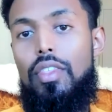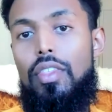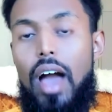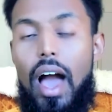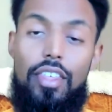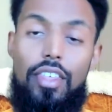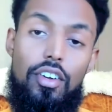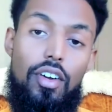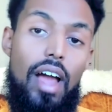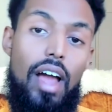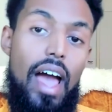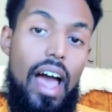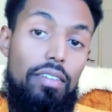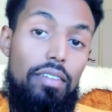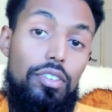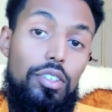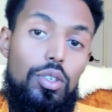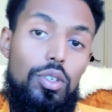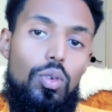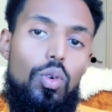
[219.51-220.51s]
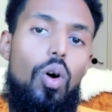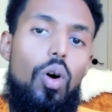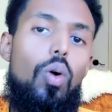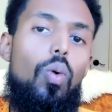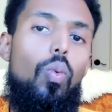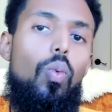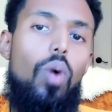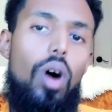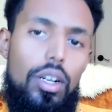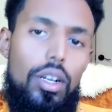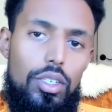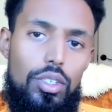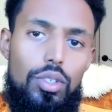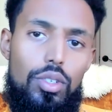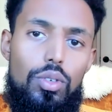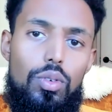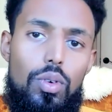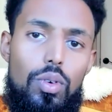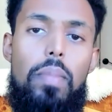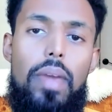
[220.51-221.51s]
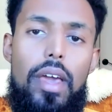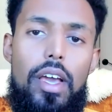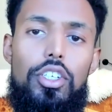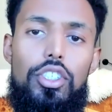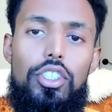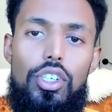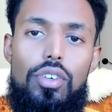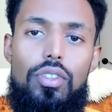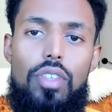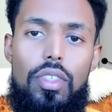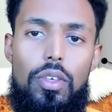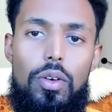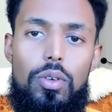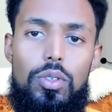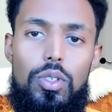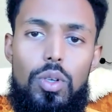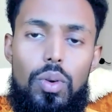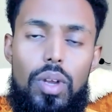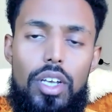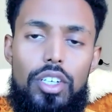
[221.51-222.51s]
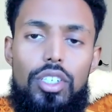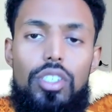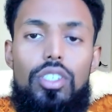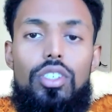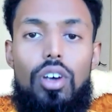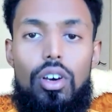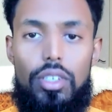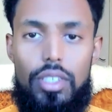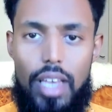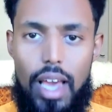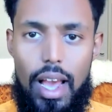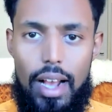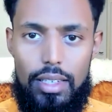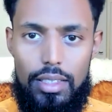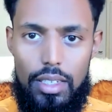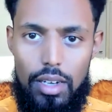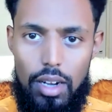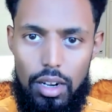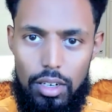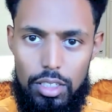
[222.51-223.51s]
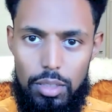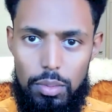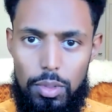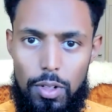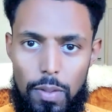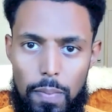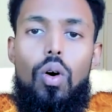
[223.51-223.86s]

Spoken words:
they either have to or want to make sure that those donations are tax deductible,